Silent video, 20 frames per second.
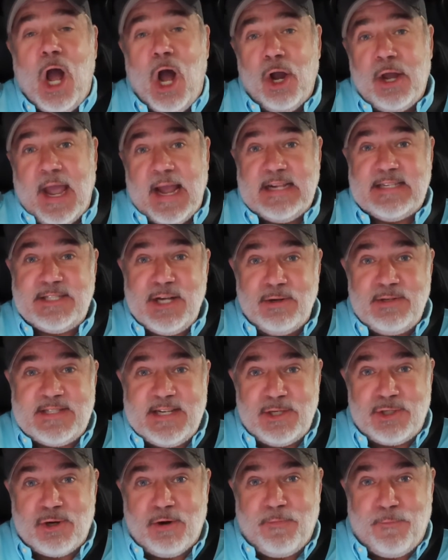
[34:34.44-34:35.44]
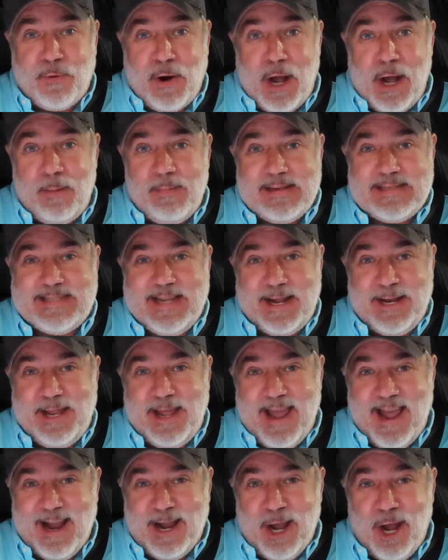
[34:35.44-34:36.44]
Okay, so since you're from San
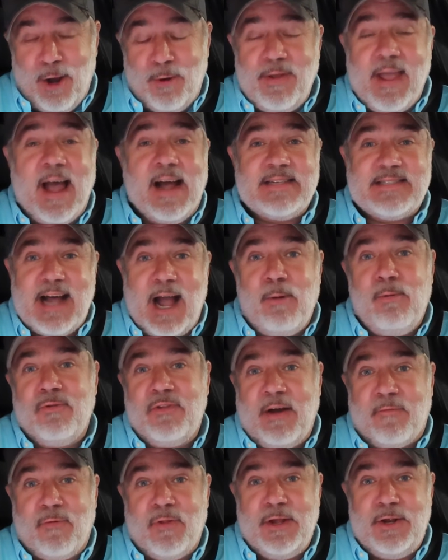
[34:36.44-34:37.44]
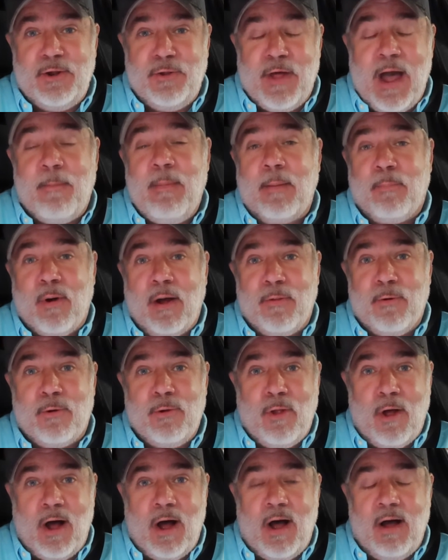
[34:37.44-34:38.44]
Diego, yes, I will definitely do that. My
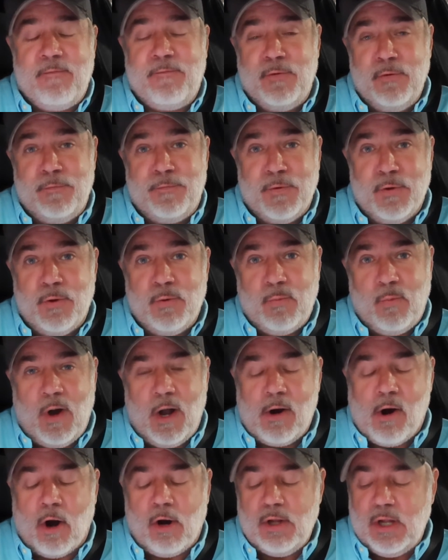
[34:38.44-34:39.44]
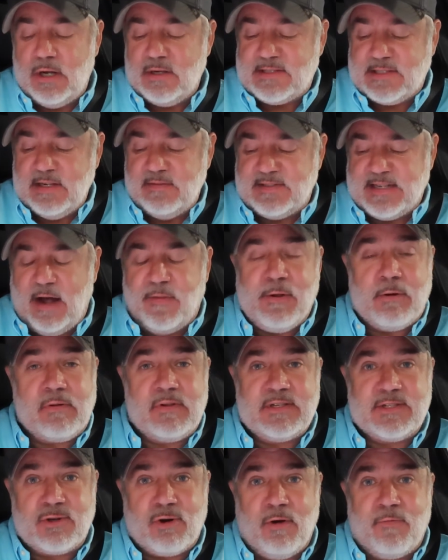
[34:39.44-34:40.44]
brother-in-law, Fufu, Juan Carlos, lives out there
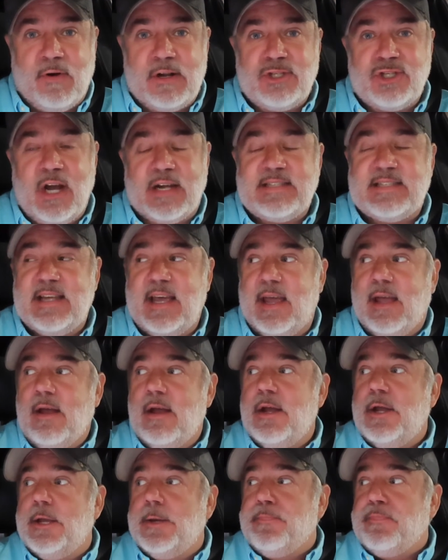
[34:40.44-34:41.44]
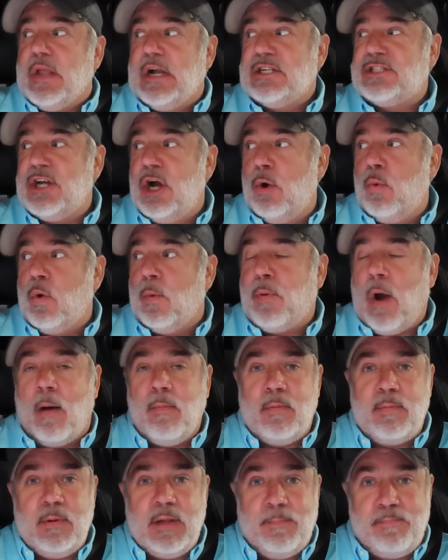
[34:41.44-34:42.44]
with his girlfriend, Jessie. So we're
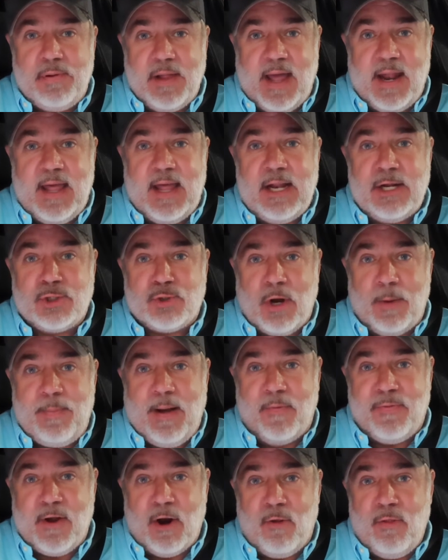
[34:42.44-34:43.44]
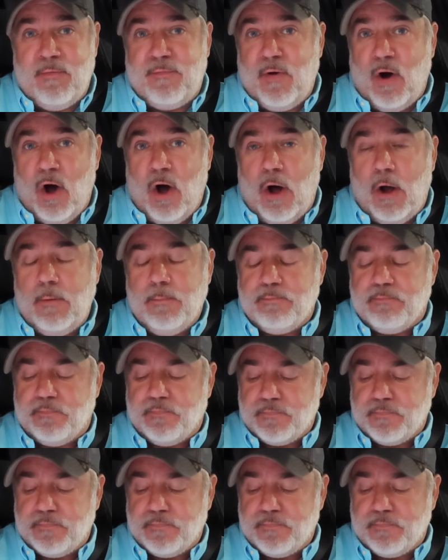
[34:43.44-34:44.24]
probably planning a trip out there in the fall.